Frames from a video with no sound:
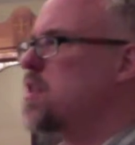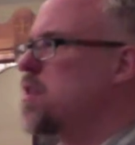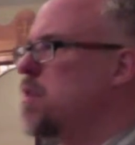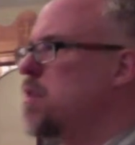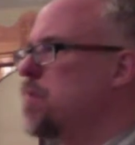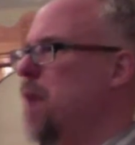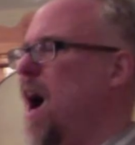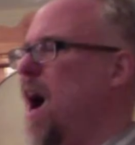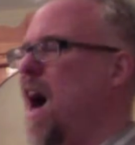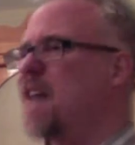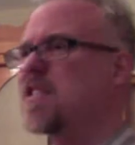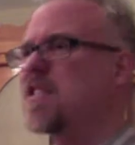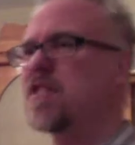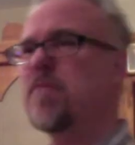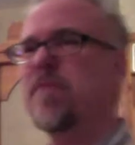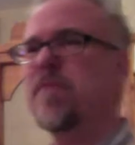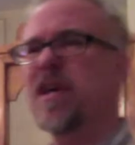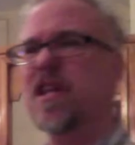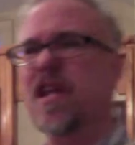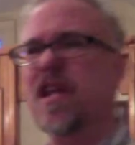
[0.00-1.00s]
the
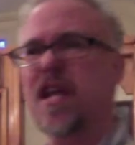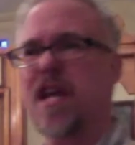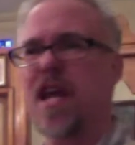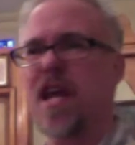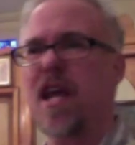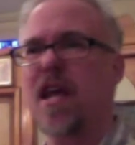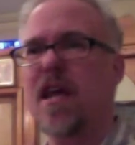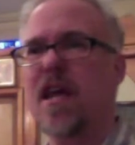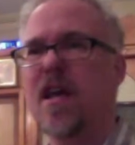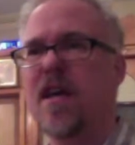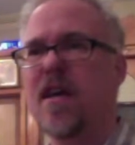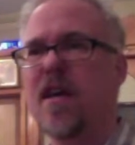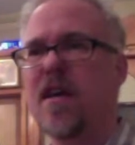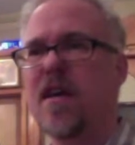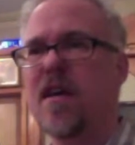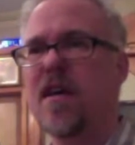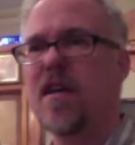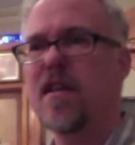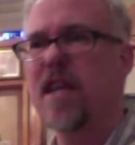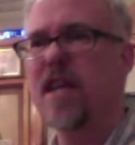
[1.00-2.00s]
possibility
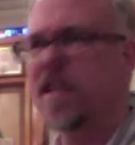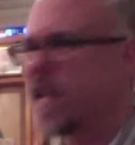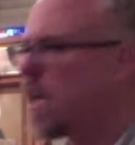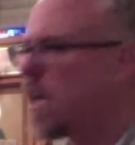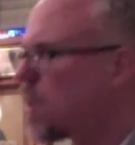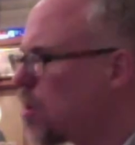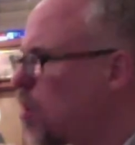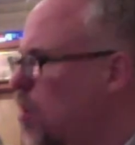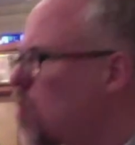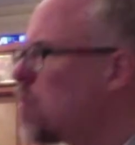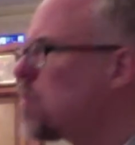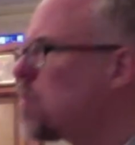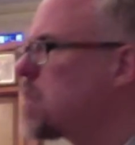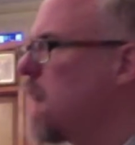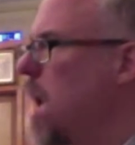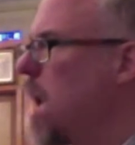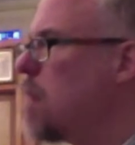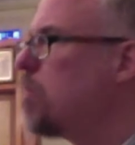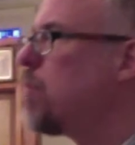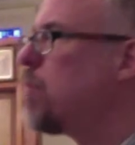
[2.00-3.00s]
that that local
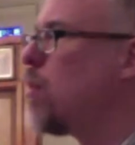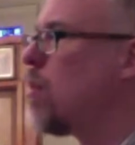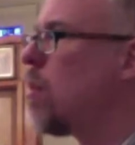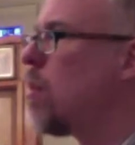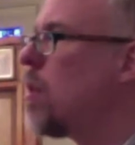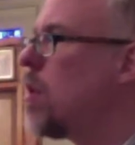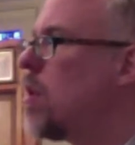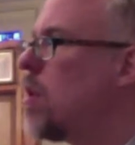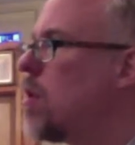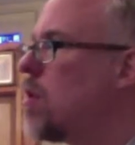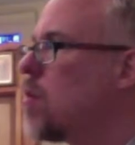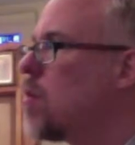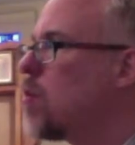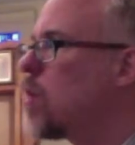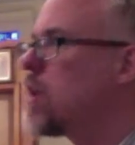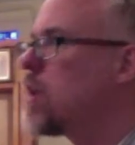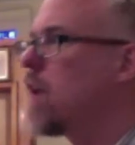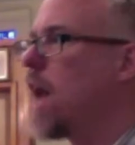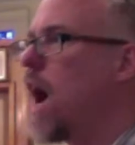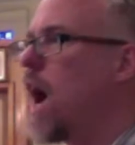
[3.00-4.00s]
temple
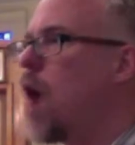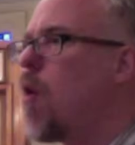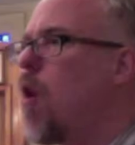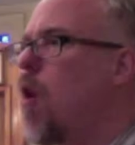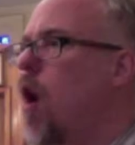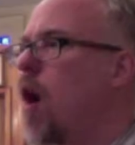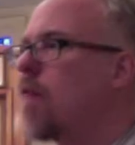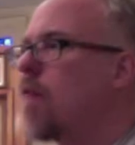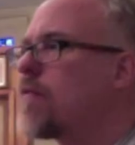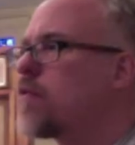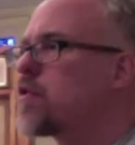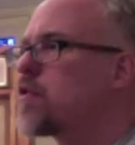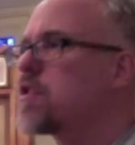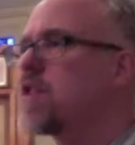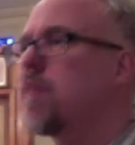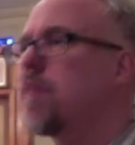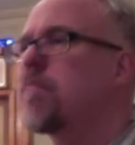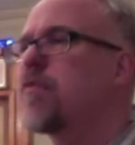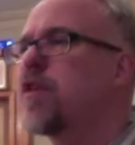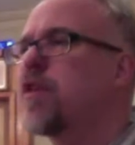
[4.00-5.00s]
would now offer
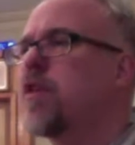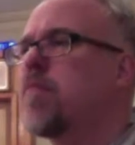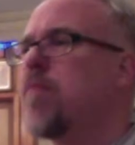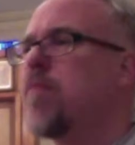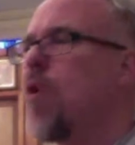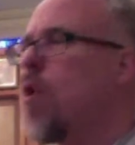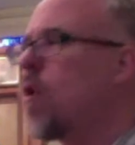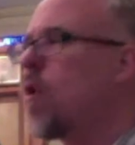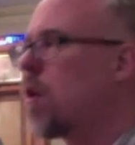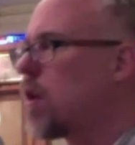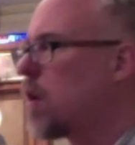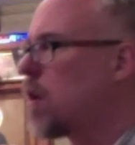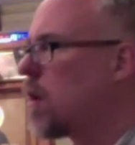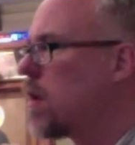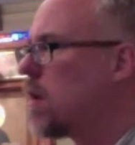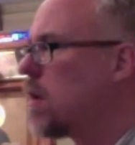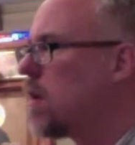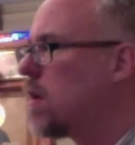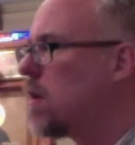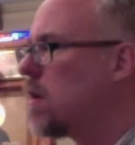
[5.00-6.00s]
something more.
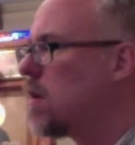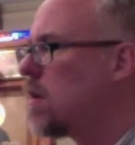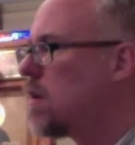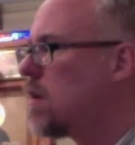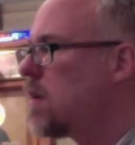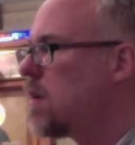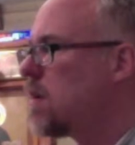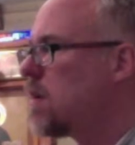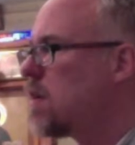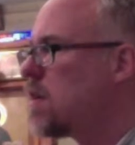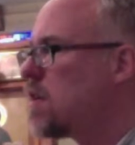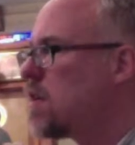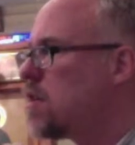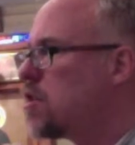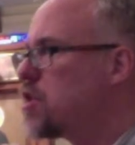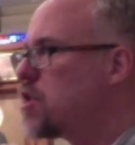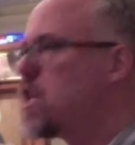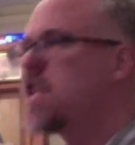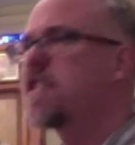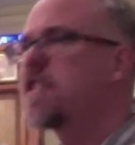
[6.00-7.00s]

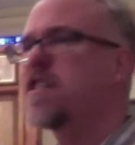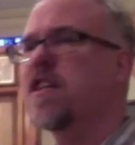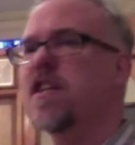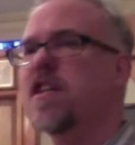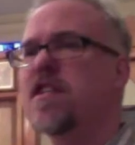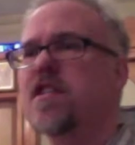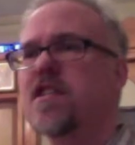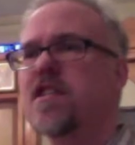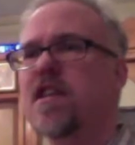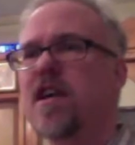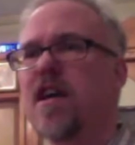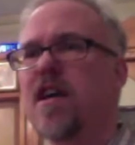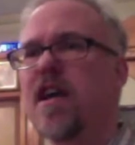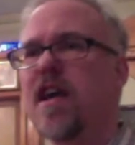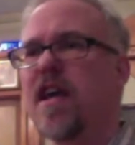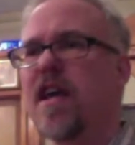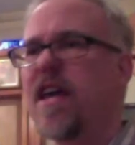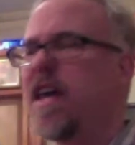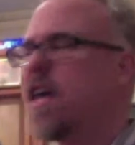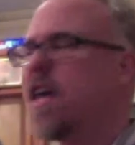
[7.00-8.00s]
Jesus
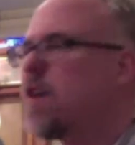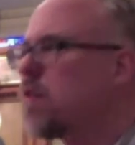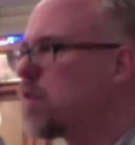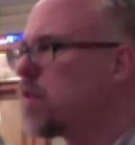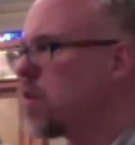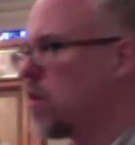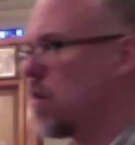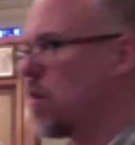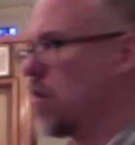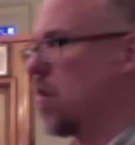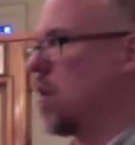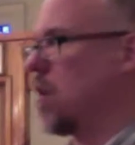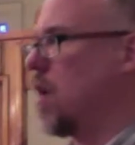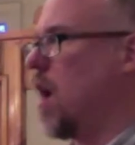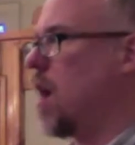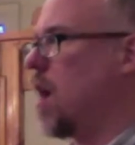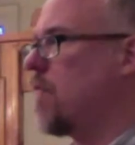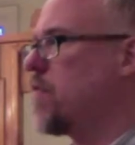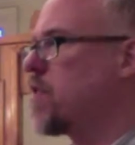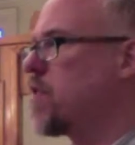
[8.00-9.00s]
healed her
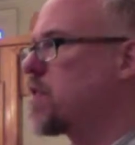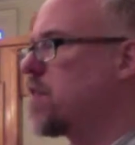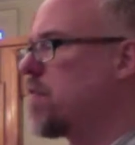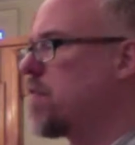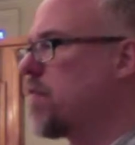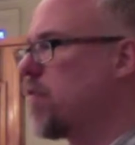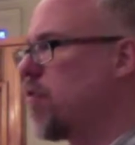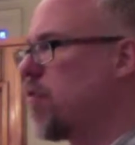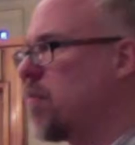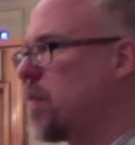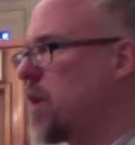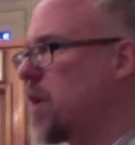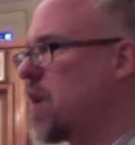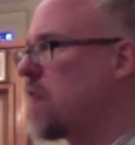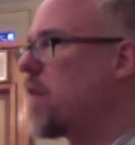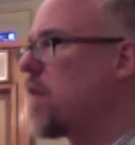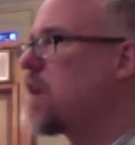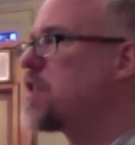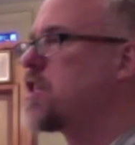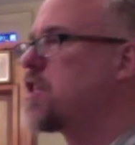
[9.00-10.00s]
of this infirmity
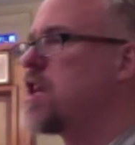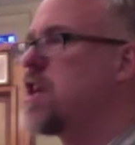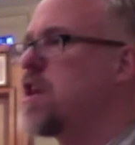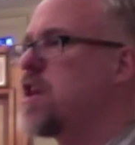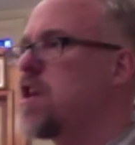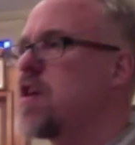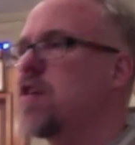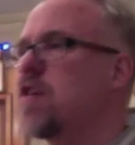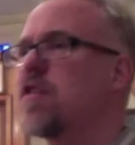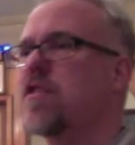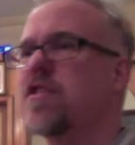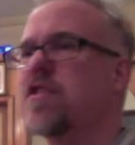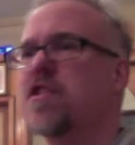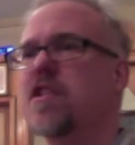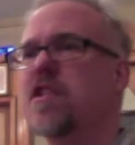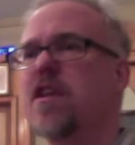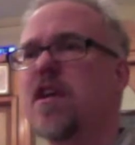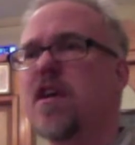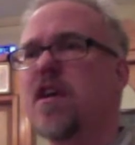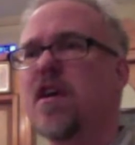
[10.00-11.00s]
of 18
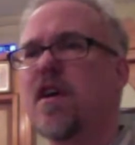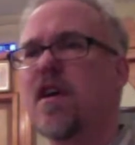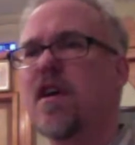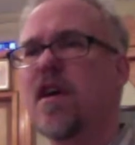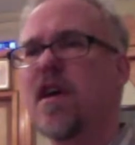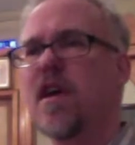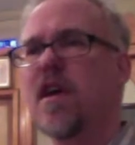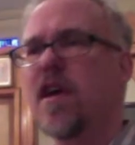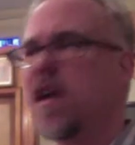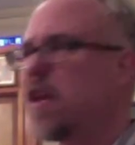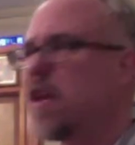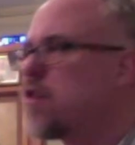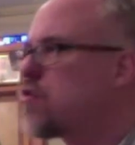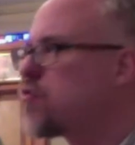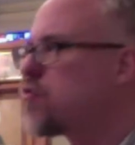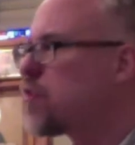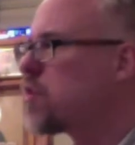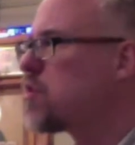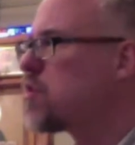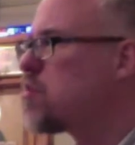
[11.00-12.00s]
years,
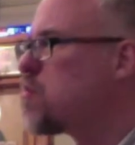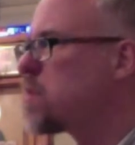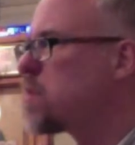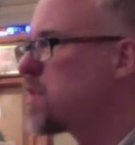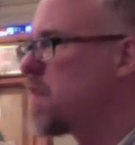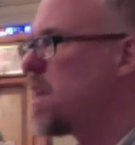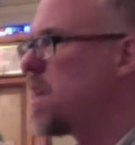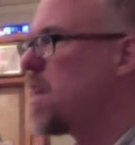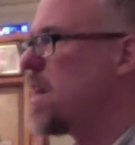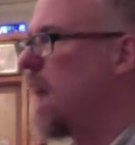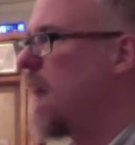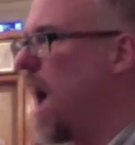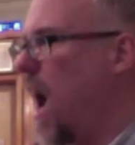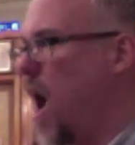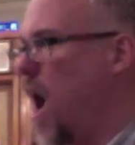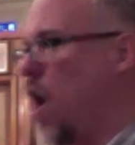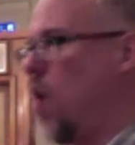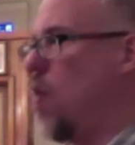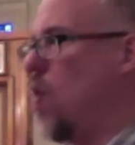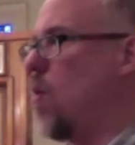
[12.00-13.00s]
introducing
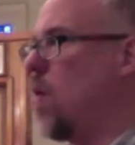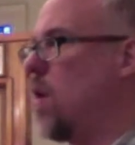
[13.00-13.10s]
now